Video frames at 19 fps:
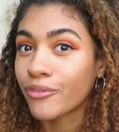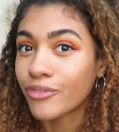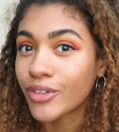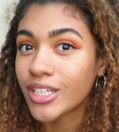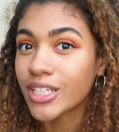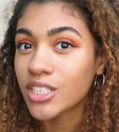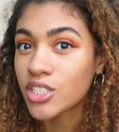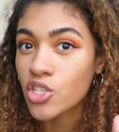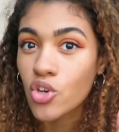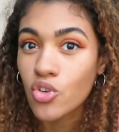
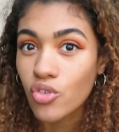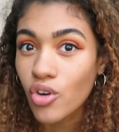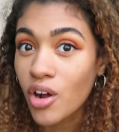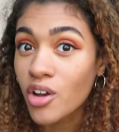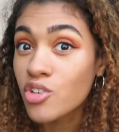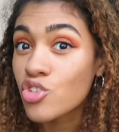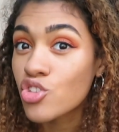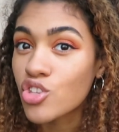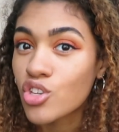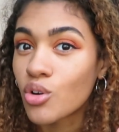fingers
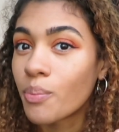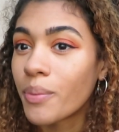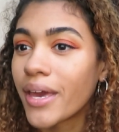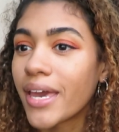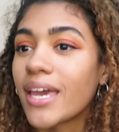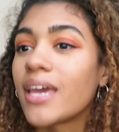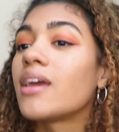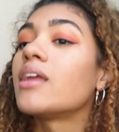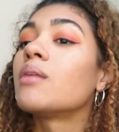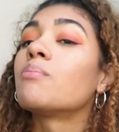crossed she'll
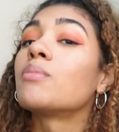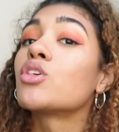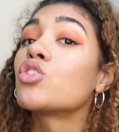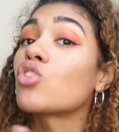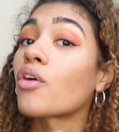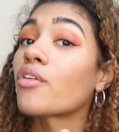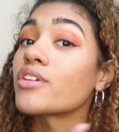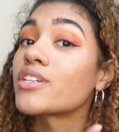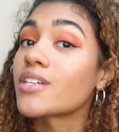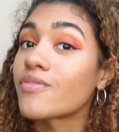be in
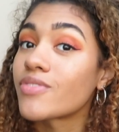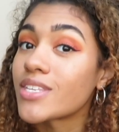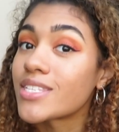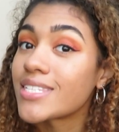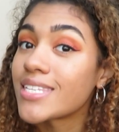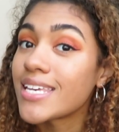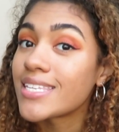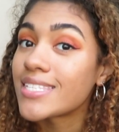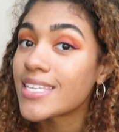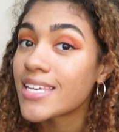majority of the
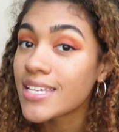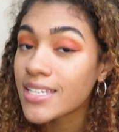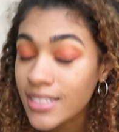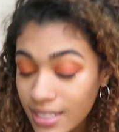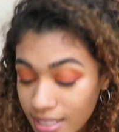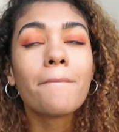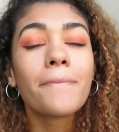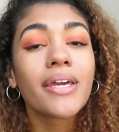season.